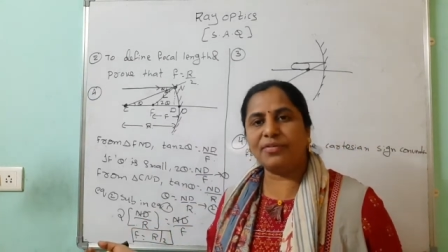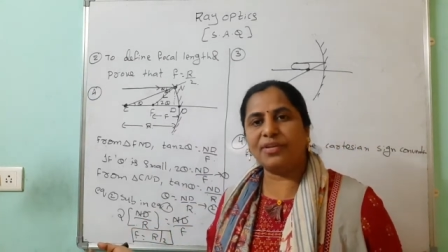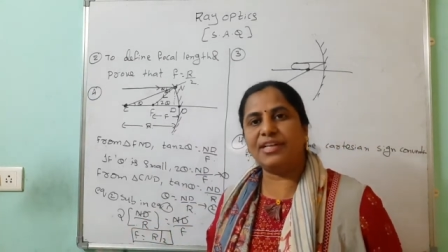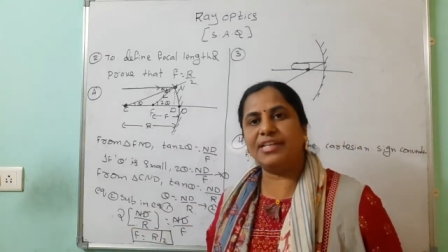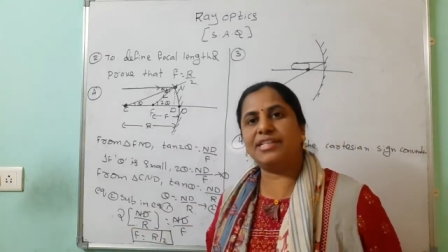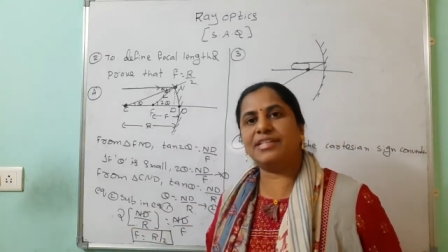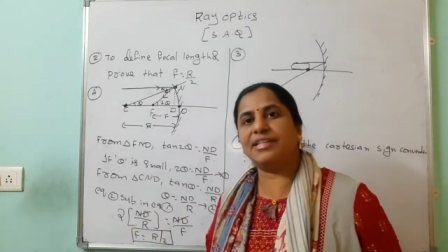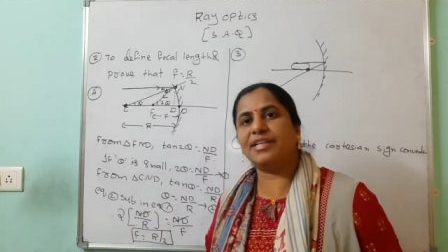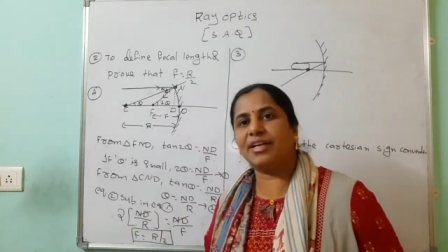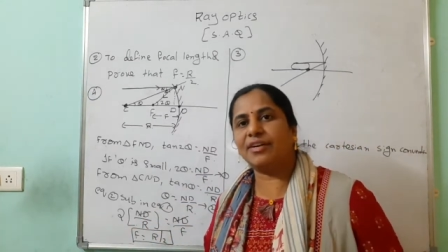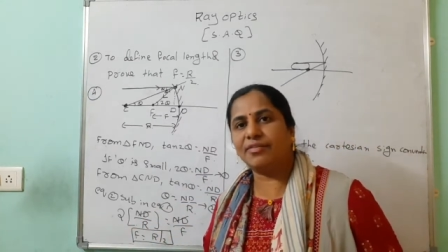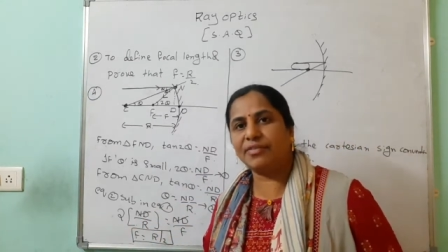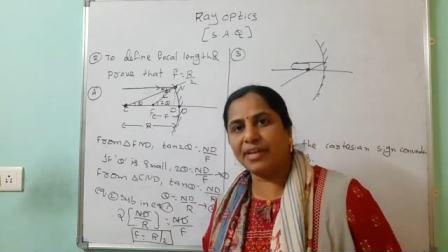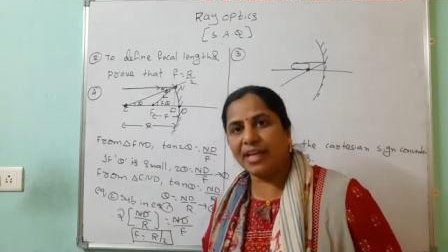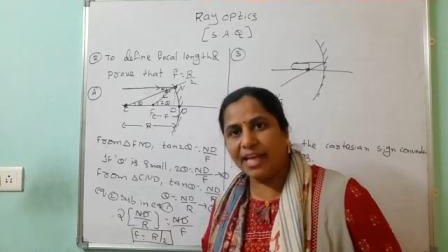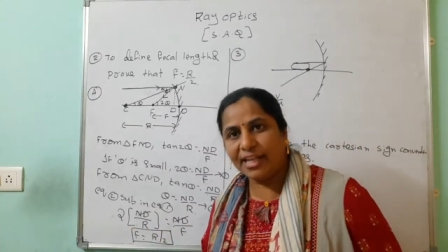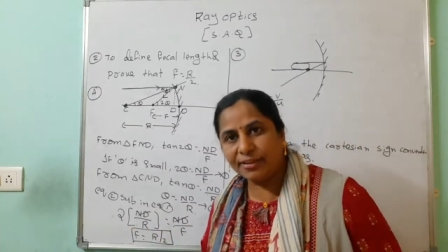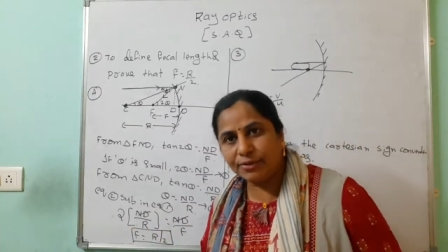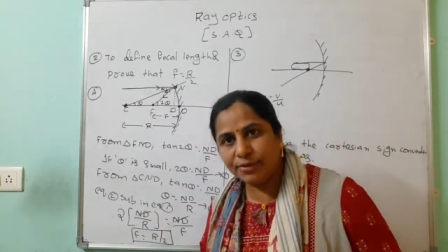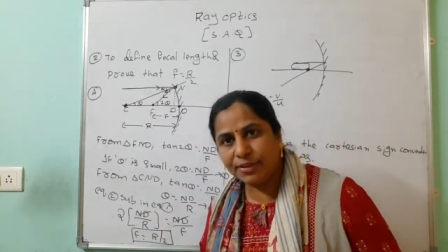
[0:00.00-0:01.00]
instead of
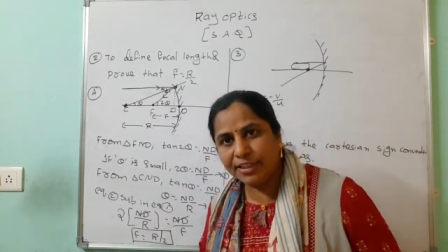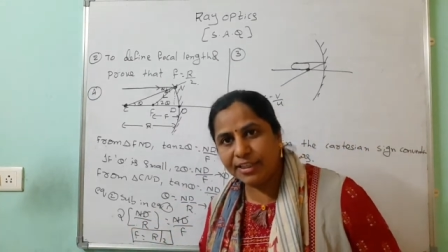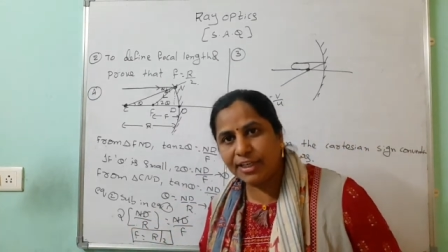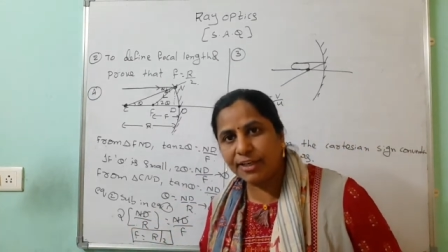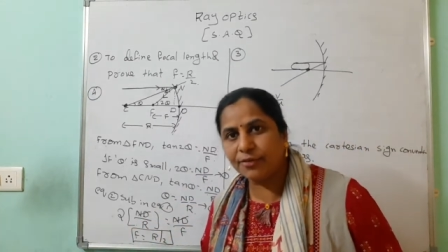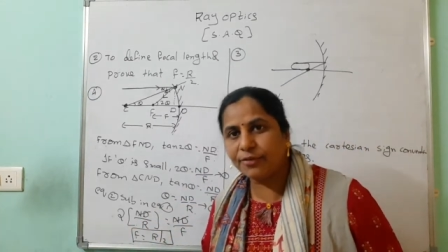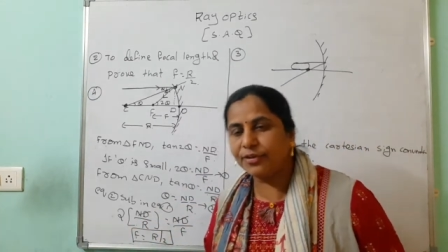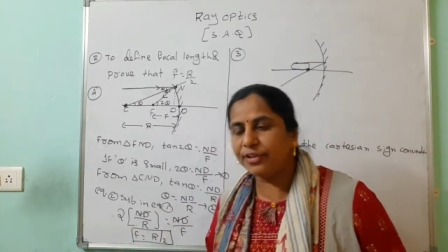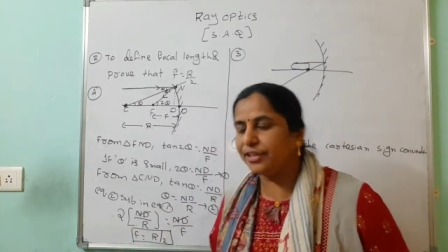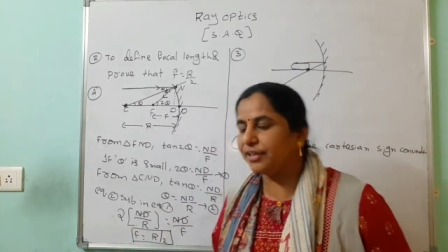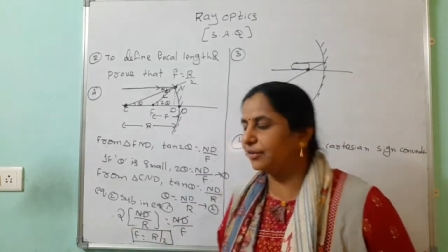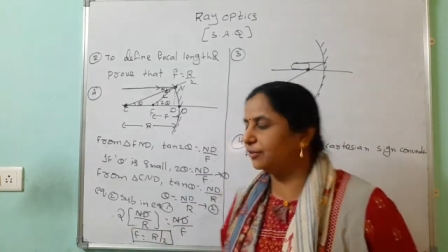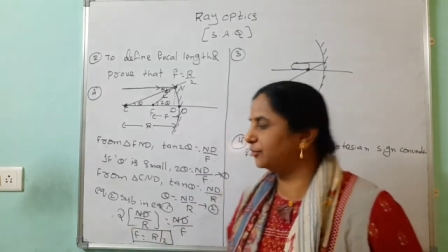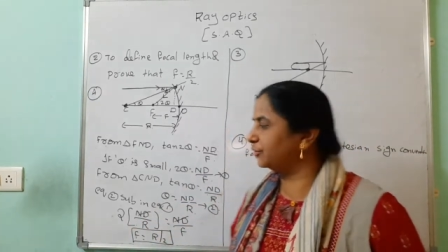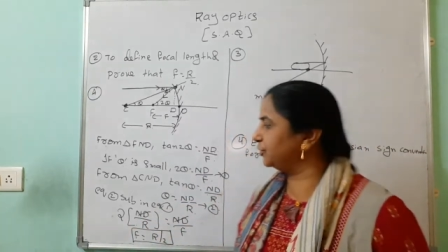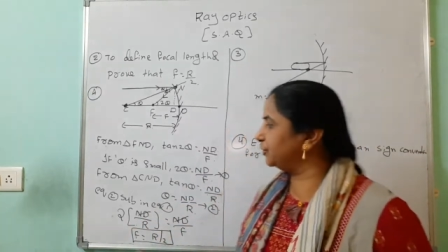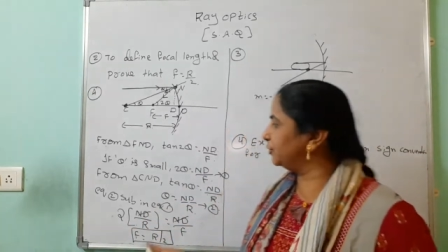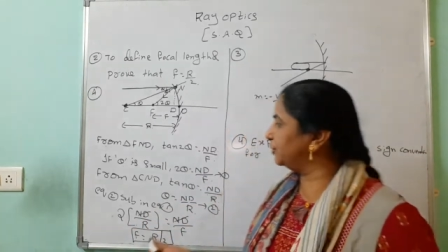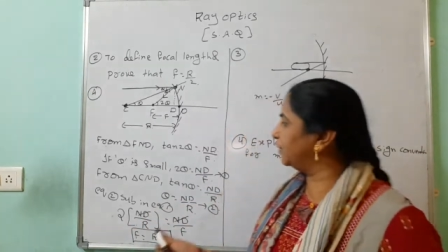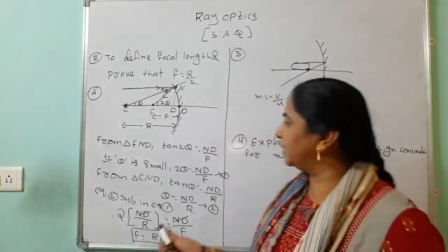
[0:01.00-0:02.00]
tan theta we
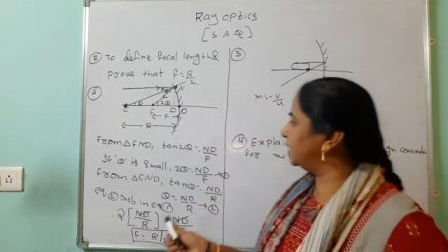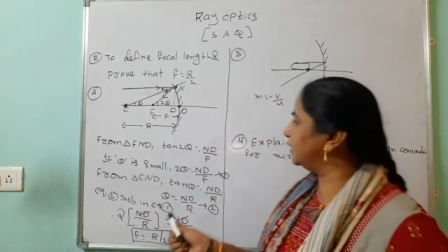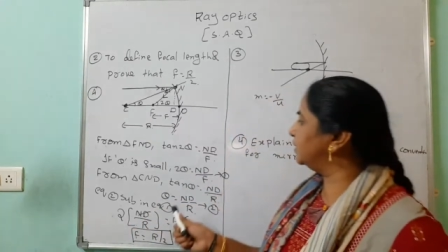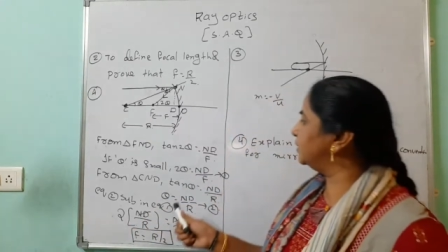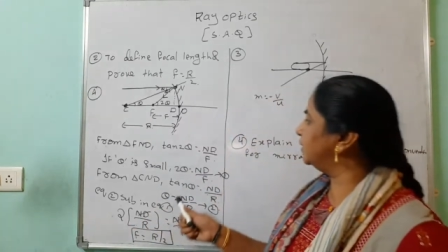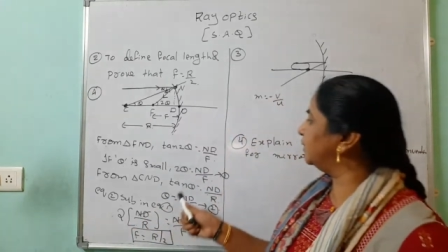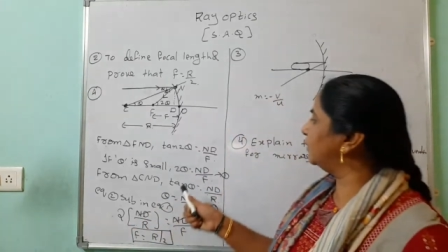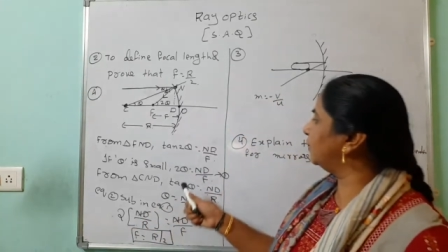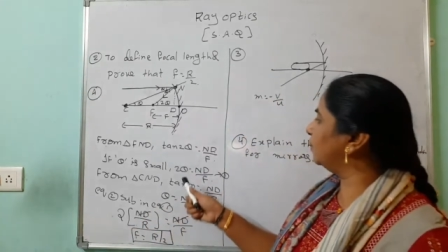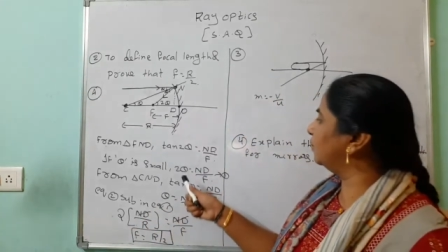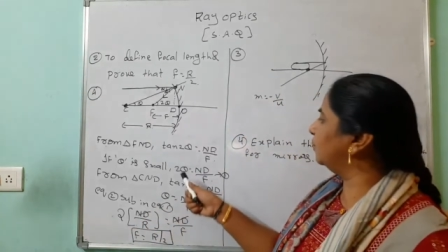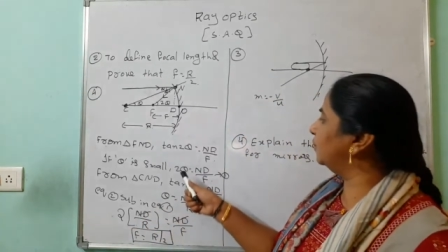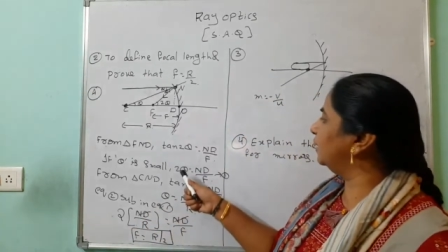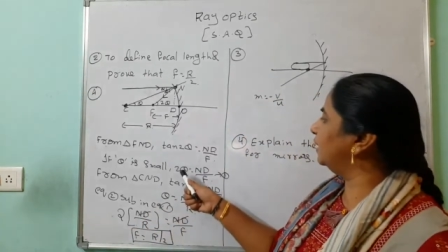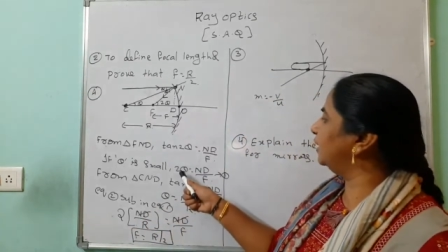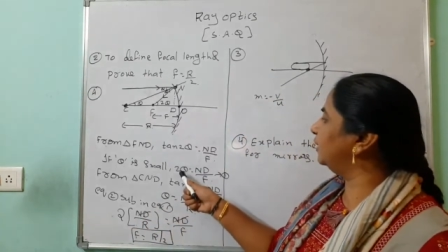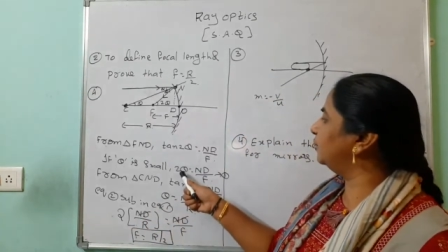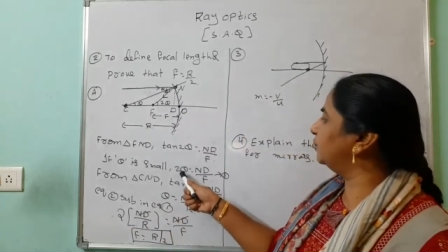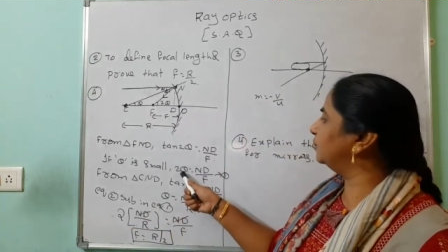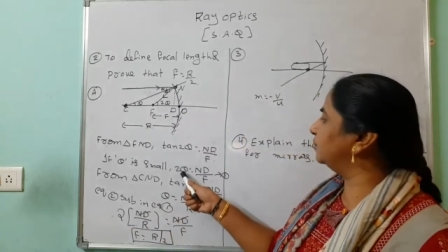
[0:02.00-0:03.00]
should consider
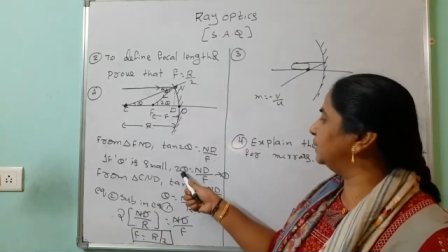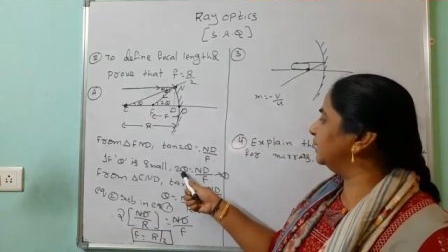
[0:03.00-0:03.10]
only 2